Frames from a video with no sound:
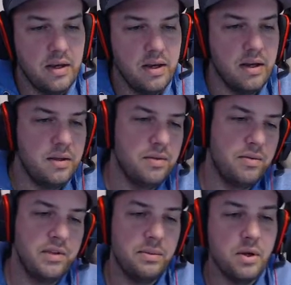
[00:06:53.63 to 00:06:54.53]
The
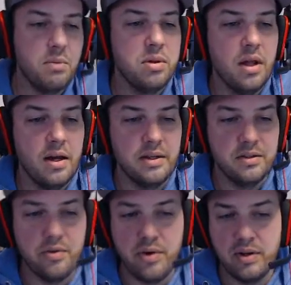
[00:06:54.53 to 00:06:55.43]
reason I'm going to plot is
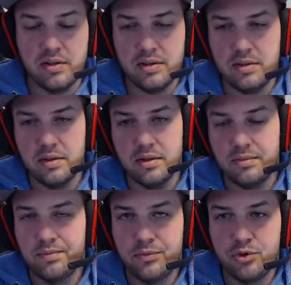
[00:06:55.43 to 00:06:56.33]
green is because it's a
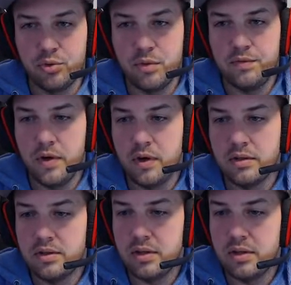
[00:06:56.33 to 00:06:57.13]
true or false.